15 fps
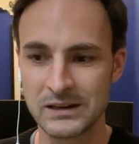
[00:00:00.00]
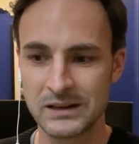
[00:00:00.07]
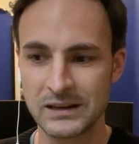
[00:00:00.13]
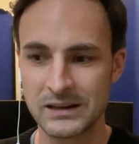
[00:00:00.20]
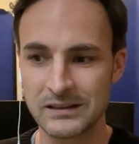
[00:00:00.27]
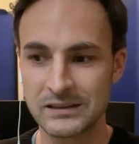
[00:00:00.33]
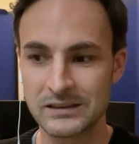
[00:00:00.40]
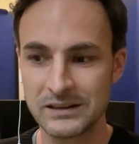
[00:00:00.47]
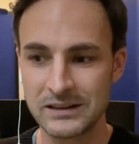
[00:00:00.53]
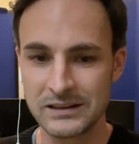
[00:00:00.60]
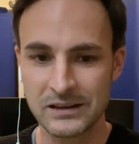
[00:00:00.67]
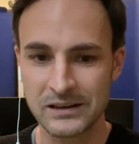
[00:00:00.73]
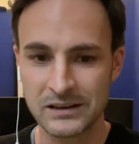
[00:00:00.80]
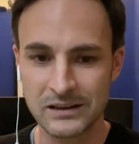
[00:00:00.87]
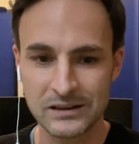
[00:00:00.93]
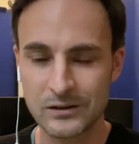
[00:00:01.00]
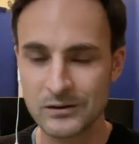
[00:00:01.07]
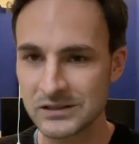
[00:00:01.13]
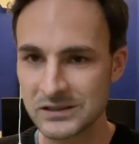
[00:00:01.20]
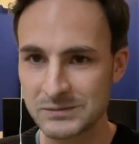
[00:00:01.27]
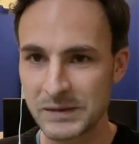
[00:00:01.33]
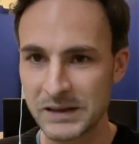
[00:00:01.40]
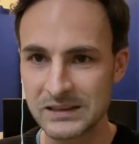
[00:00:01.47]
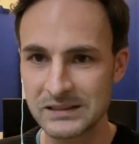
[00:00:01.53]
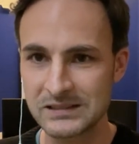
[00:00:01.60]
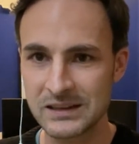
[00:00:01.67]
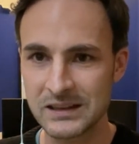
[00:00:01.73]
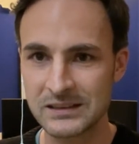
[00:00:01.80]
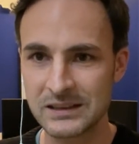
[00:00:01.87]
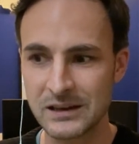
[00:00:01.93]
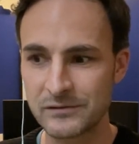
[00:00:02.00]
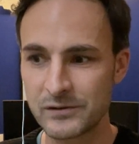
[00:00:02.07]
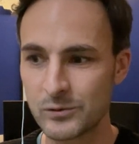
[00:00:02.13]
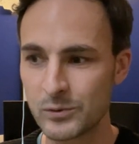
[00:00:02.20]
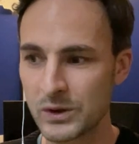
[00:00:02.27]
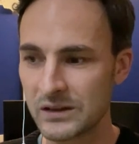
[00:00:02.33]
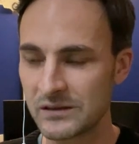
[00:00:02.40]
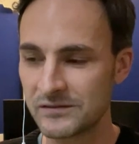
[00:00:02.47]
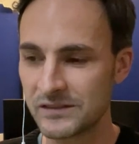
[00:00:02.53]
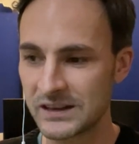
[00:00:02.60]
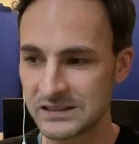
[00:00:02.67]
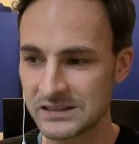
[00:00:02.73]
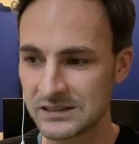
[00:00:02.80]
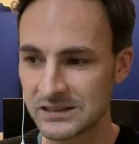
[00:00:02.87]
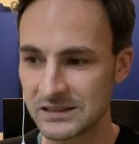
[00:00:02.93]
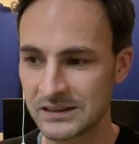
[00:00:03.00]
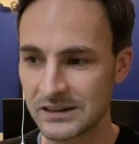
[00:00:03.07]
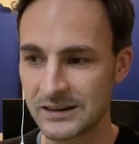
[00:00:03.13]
the leader in our space, and therefore we invest.